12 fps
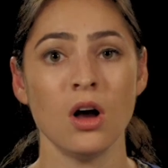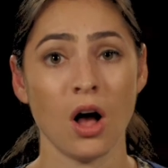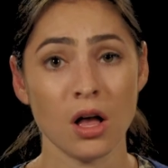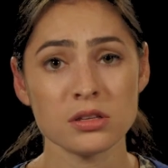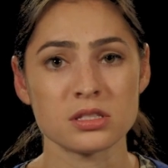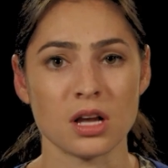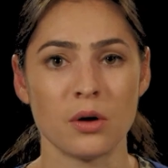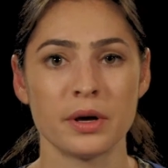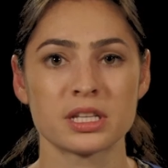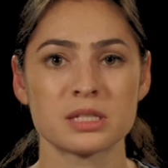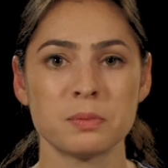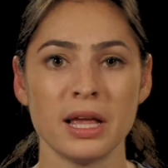Also,
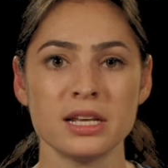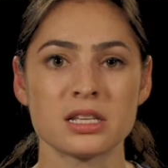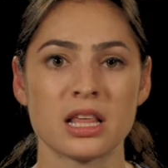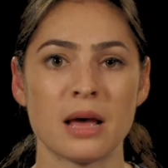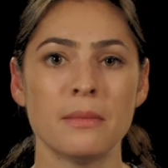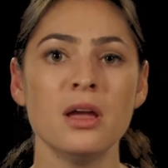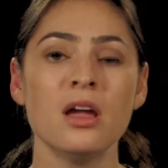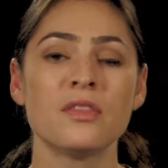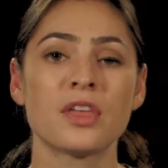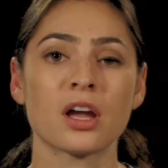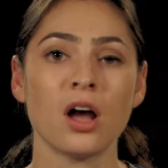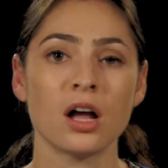explain to them
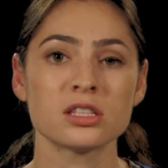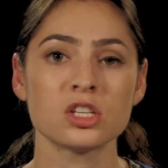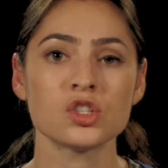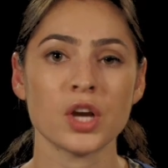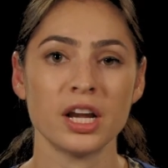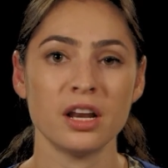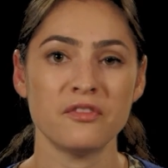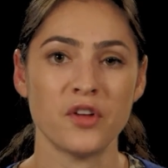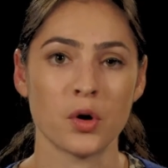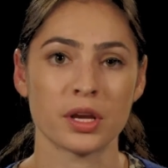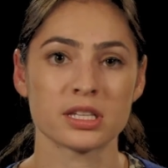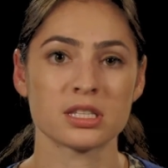that concentrated
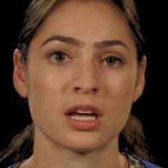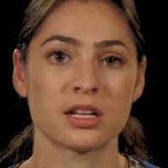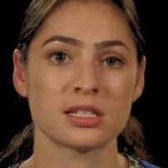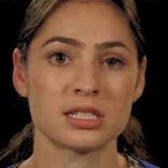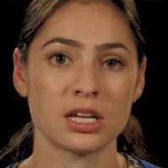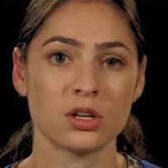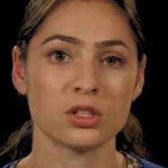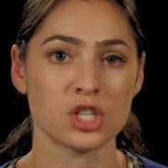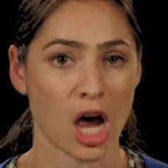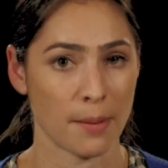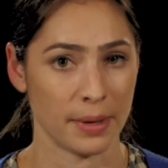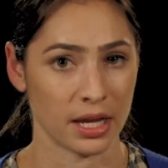focus on a single
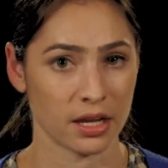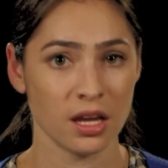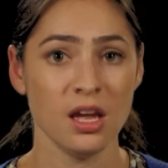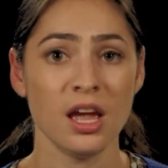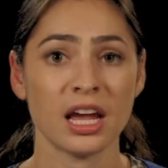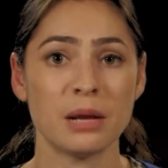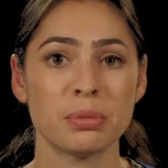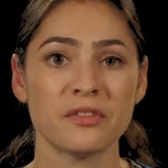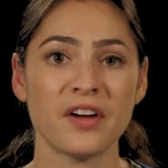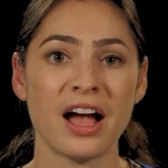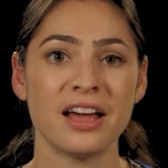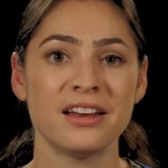topic can
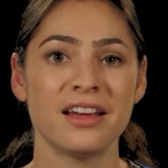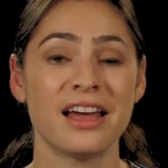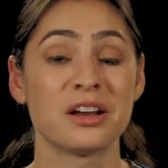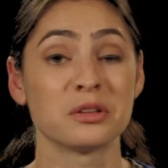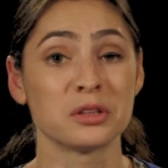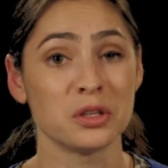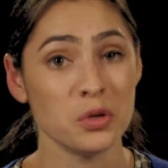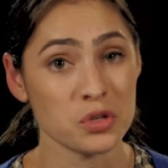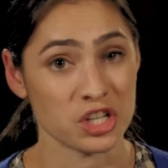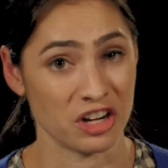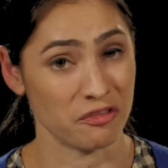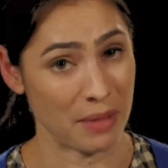provide an
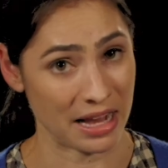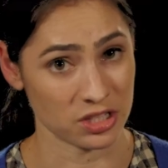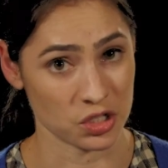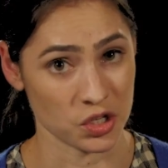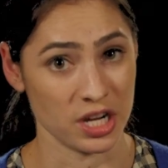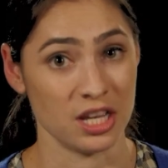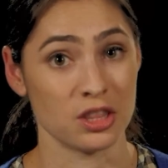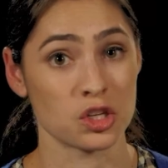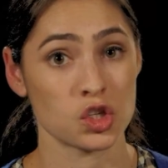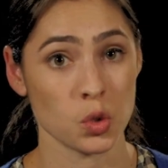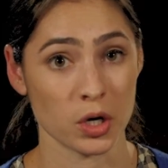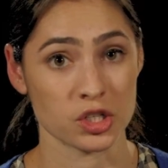illusion of mastery in the
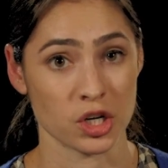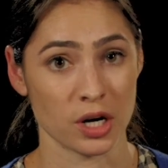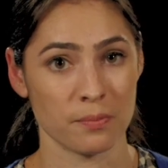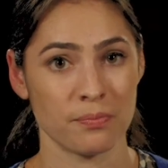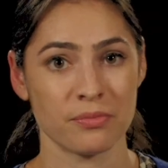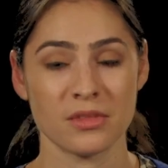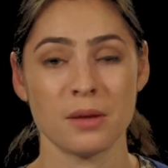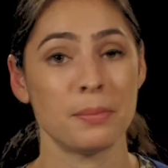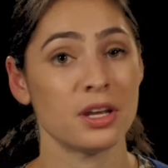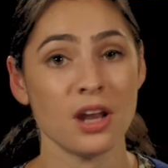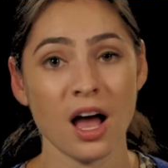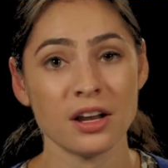short term,
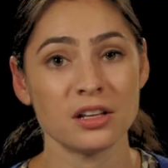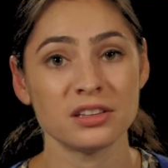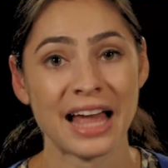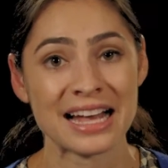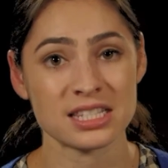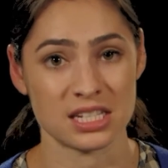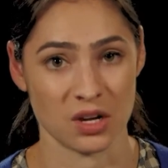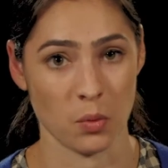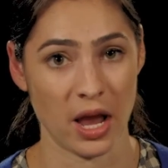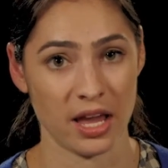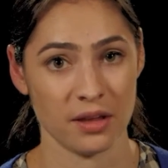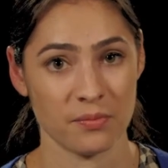but not in a lasting
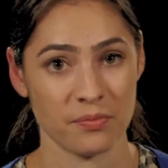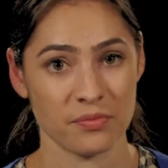way.